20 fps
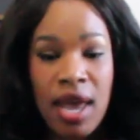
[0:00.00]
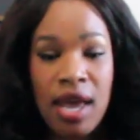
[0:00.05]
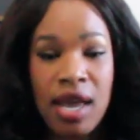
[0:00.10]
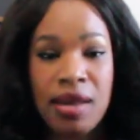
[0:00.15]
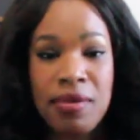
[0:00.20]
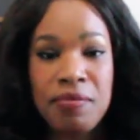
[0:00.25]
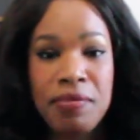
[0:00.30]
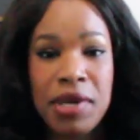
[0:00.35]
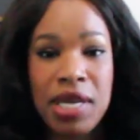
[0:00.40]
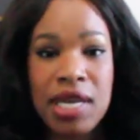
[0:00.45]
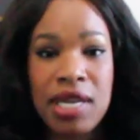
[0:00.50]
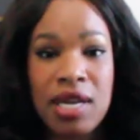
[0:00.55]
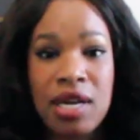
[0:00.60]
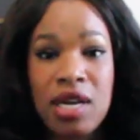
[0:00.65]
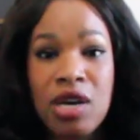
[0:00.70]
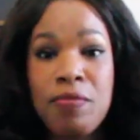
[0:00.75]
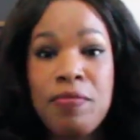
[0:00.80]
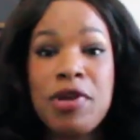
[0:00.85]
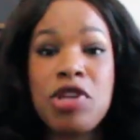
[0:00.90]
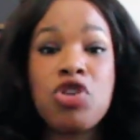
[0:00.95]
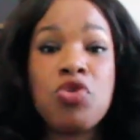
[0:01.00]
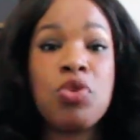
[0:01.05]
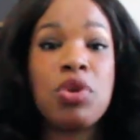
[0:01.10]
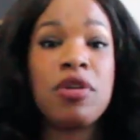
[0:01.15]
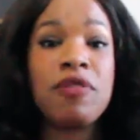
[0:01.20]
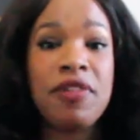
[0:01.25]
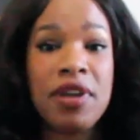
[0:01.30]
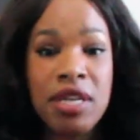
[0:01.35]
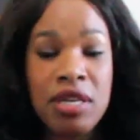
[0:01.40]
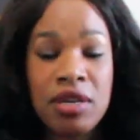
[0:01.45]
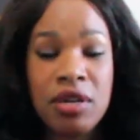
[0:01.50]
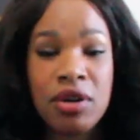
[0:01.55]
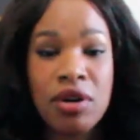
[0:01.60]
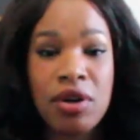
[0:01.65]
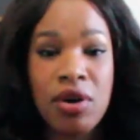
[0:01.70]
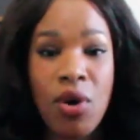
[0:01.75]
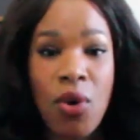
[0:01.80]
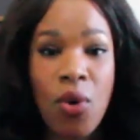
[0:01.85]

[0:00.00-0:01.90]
and being a habitual offender,